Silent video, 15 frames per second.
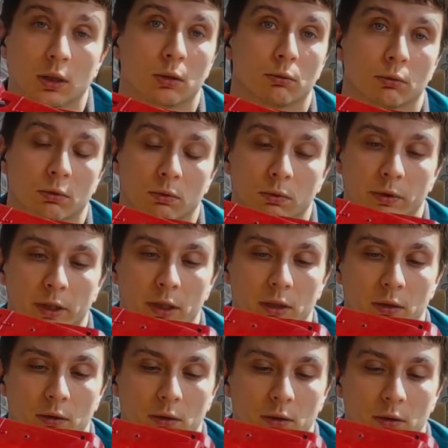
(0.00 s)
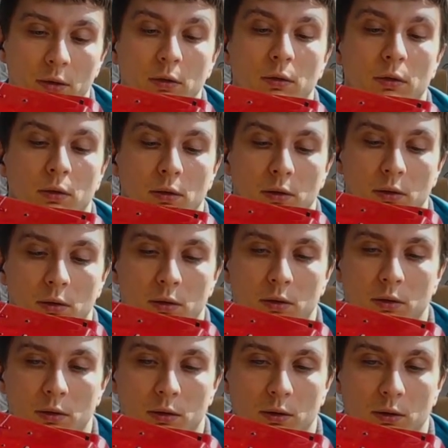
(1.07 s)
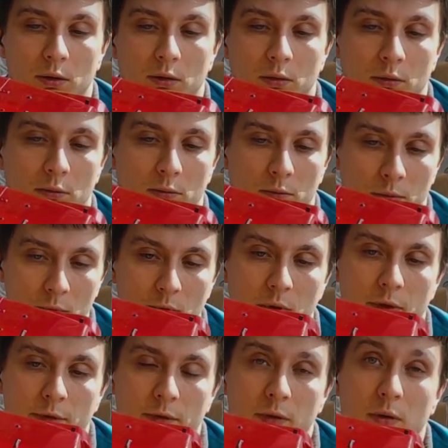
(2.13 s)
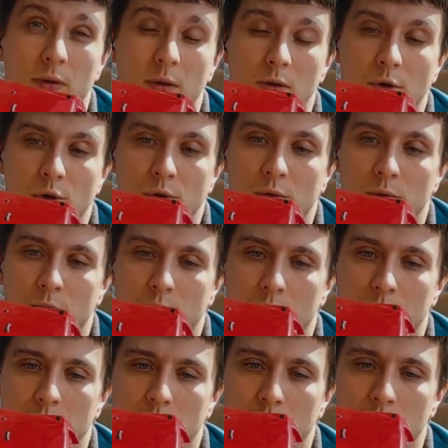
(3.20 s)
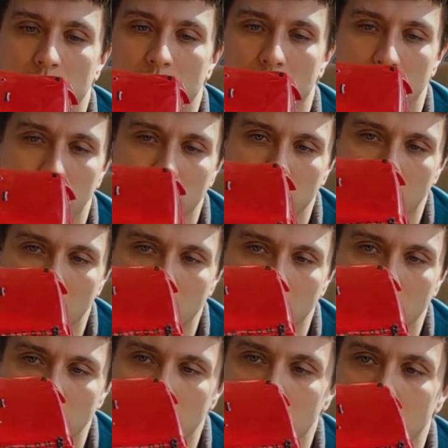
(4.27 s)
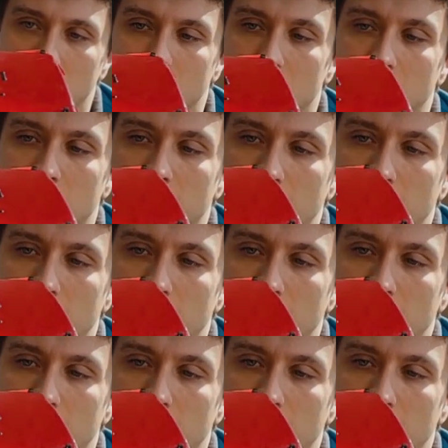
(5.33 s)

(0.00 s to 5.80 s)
We will see, and I will definitely show you in some next episodes.